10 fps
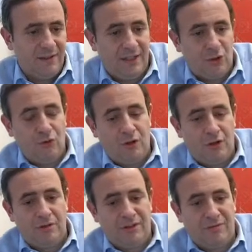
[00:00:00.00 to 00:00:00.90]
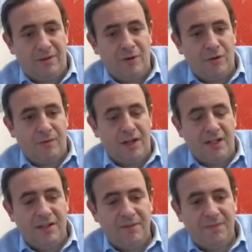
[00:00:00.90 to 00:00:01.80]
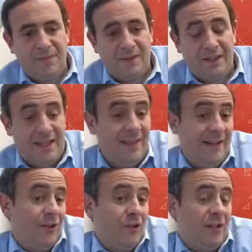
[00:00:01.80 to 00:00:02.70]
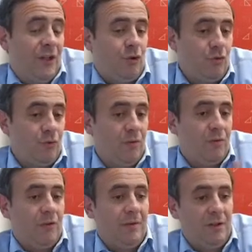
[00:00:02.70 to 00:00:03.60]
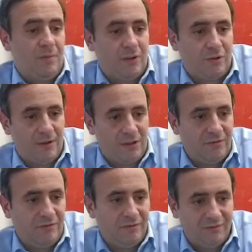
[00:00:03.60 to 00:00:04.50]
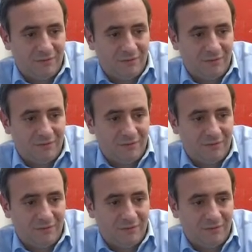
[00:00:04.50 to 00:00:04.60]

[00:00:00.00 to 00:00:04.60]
let you all give me your money and then I just issue more Polemitis bucks to myself?